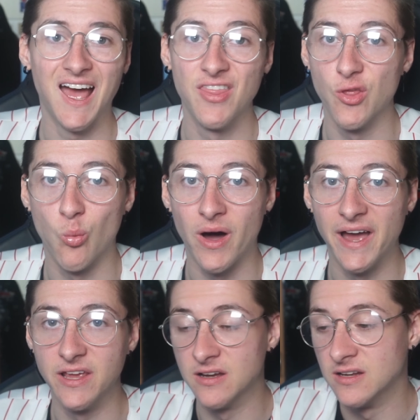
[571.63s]
and the
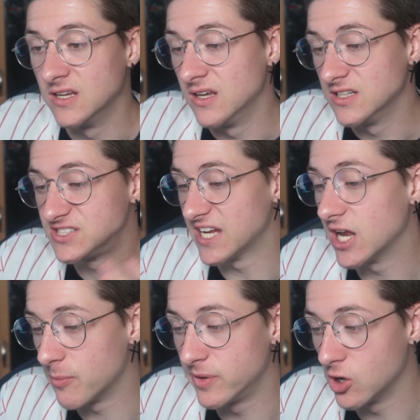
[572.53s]
wire. Set it
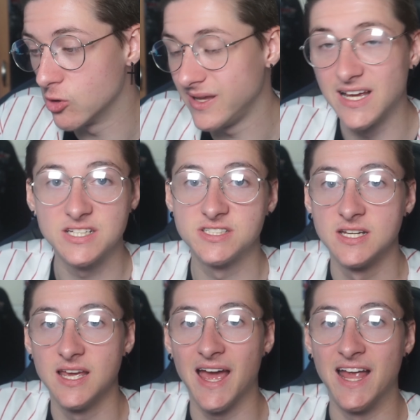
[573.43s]
up in OBS,
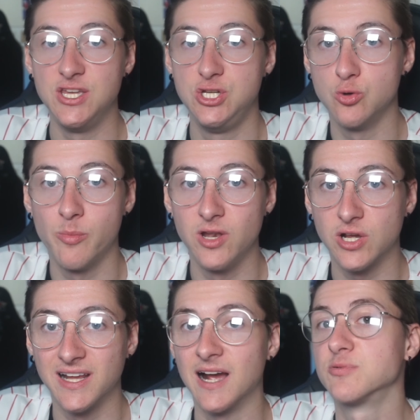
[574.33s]
and you will be
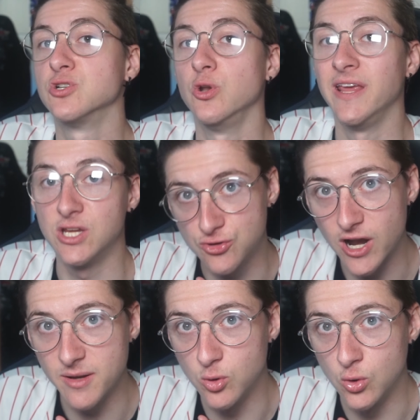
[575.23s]
looking absolutely
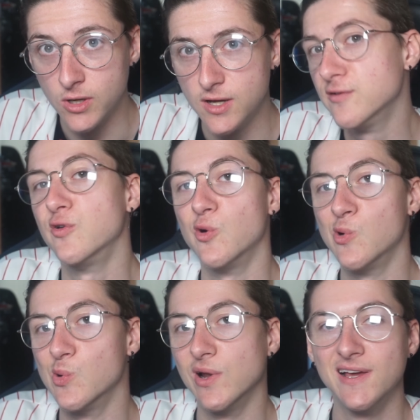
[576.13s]
incredible for
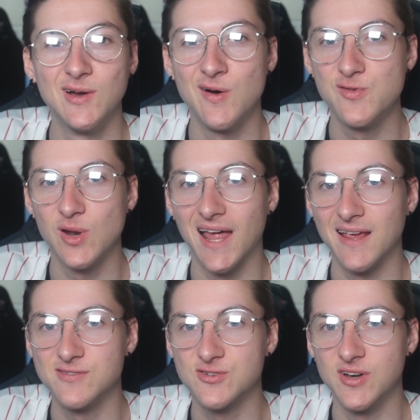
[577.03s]
all of your live
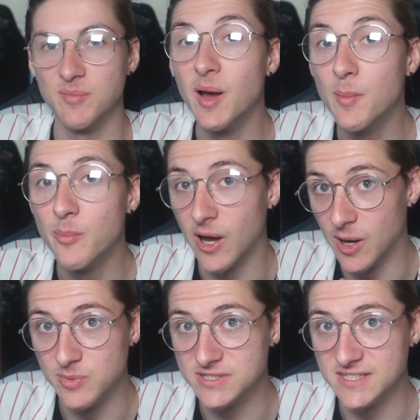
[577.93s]
stream
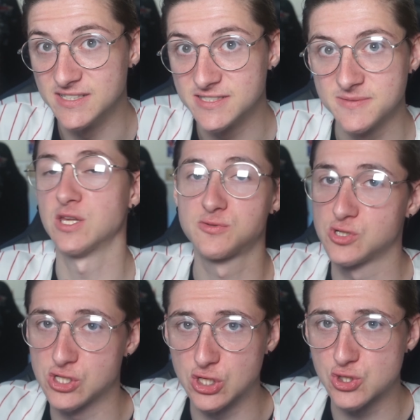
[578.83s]
purposes. This was
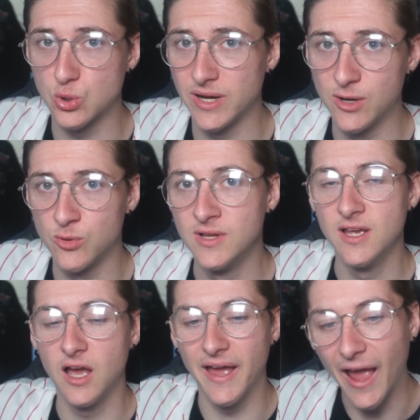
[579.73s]
just a short little
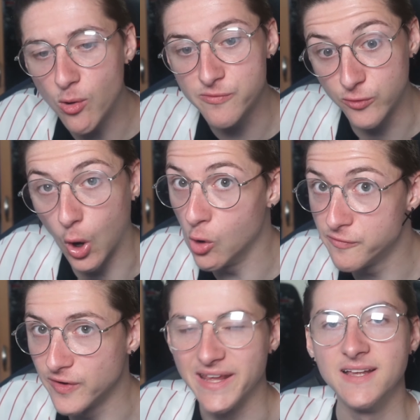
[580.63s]
helpful,
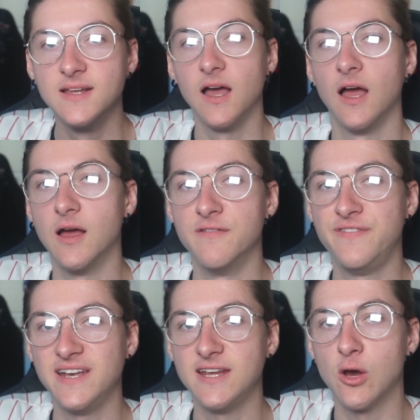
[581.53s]
hopefully,
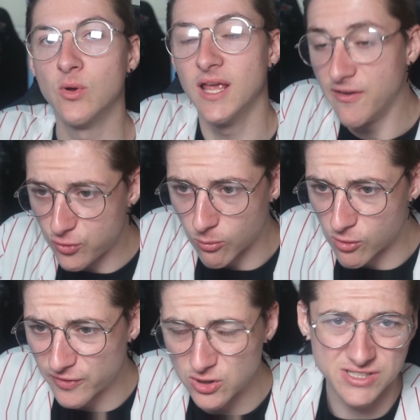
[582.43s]
video. If you want more
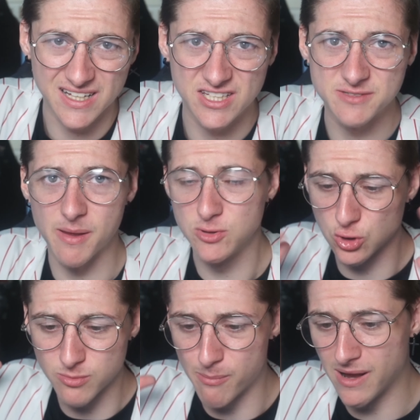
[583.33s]
videos like this, maybe talking
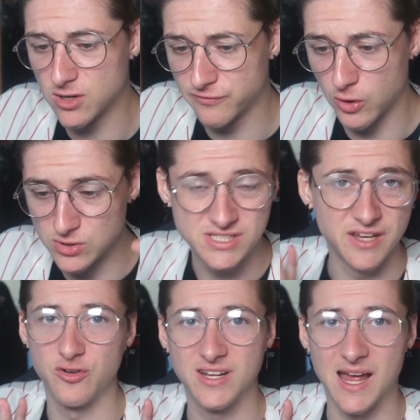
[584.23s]
about microphones,
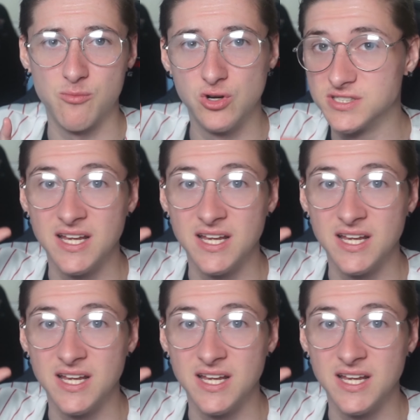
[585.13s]
different cameras,